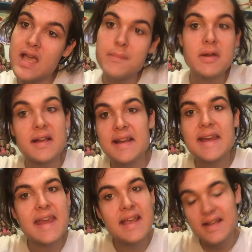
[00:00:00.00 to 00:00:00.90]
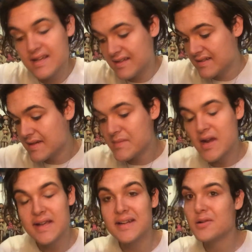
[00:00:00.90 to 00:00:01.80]
I'm not gonna I'm
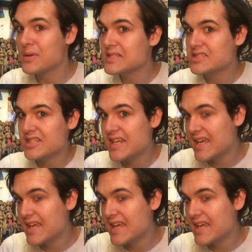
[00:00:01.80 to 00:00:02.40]
not gonna question